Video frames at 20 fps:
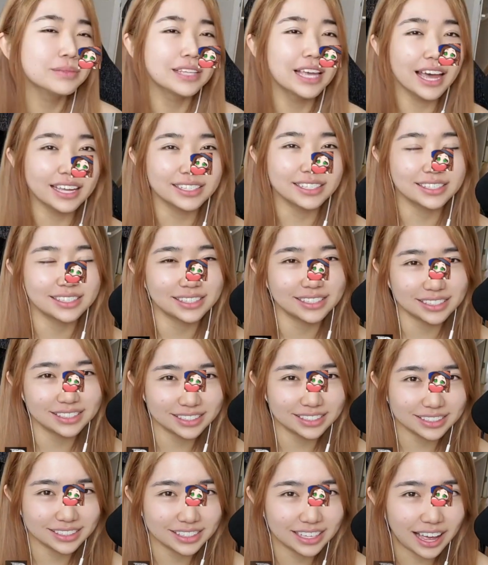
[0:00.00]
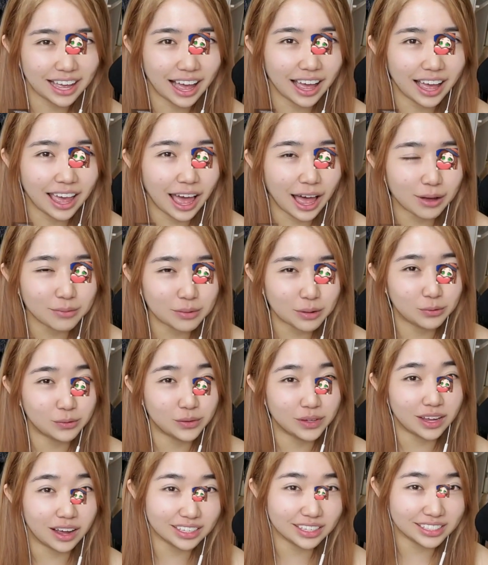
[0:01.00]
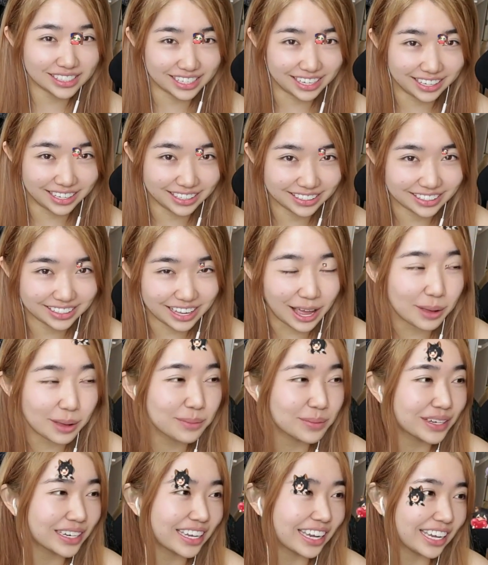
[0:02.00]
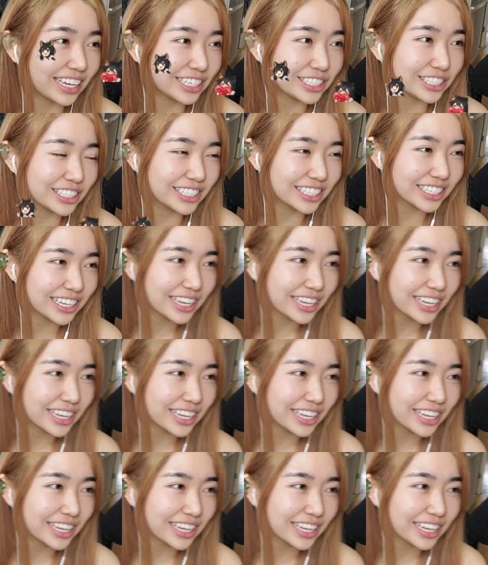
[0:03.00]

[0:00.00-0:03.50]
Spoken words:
Yes. I have a fiance. I'm engaged.